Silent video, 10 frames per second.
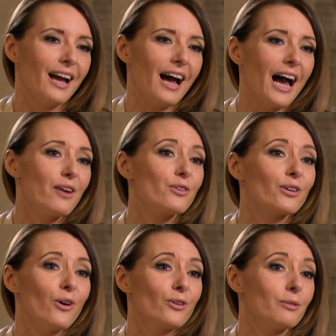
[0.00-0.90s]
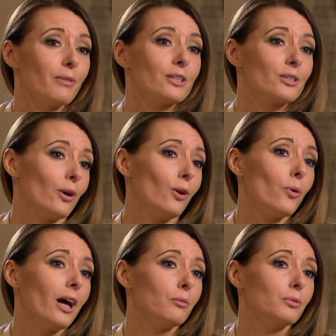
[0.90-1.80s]
I've recorded my
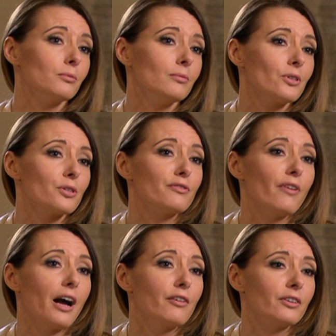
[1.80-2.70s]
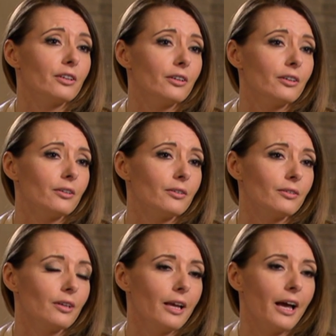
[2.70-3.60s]
solo album, Survivor.
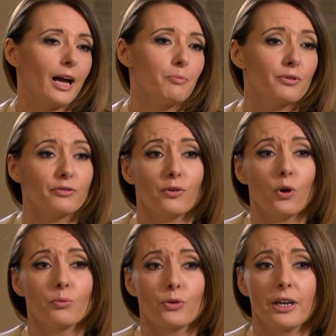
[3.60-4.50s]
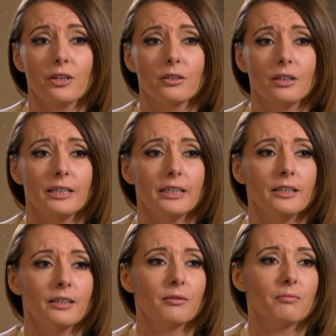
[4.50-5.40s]
I perform regularly.
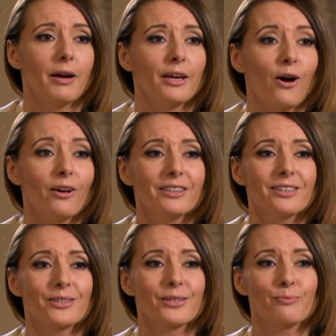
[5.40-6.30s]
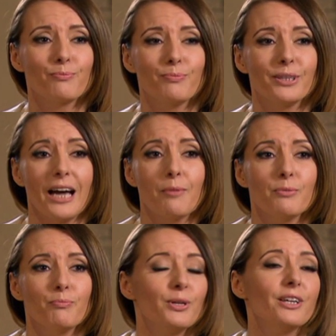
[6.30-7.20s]
My audience is
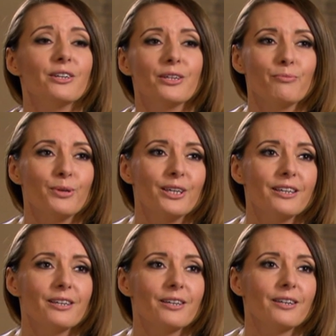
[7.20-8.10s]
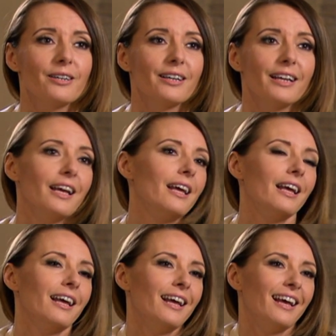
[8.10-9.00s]
becoming bigger and bigger.
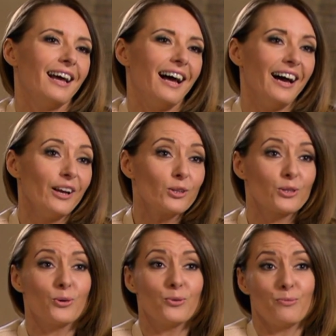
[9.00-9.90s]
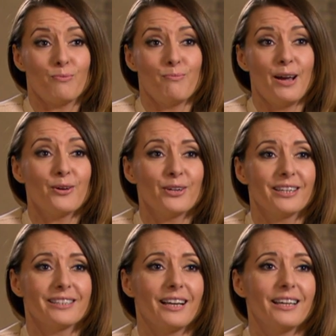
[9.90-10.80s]
I also married
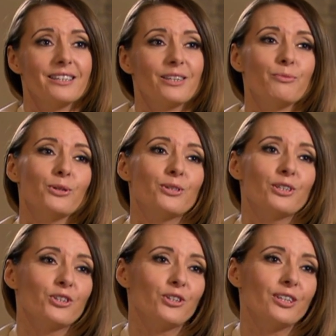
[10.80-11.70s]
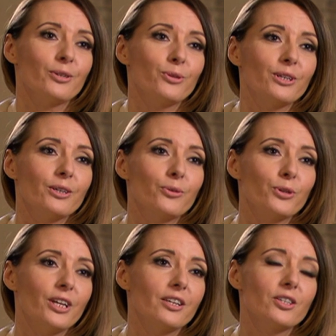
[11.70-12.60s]
a talented musician and we
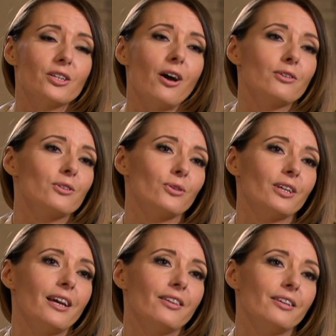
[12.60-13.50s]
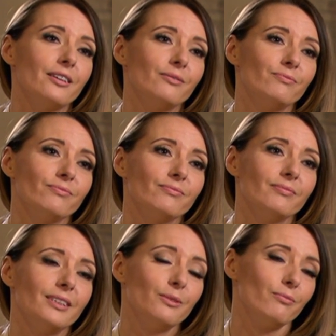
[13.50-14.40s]
create songs together,
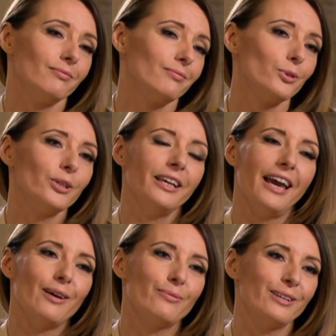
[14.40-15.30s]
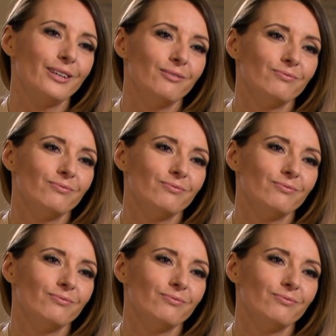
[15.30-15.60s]
and I'm really happy.